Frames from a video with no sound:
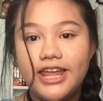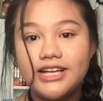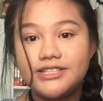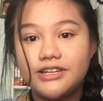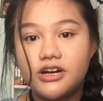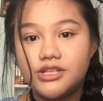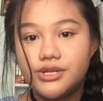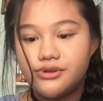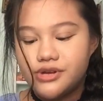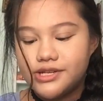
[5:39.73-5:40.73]
Next, I got
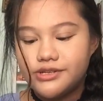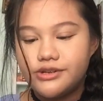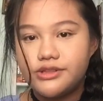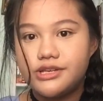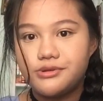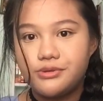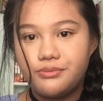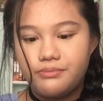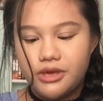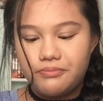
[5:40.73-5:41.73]
an eraser, and these are
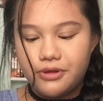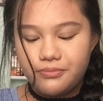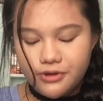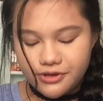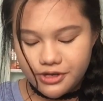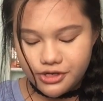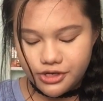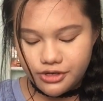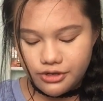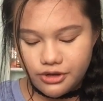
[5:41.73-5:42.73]
the Maped
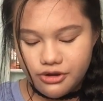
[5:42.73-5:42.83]
Precision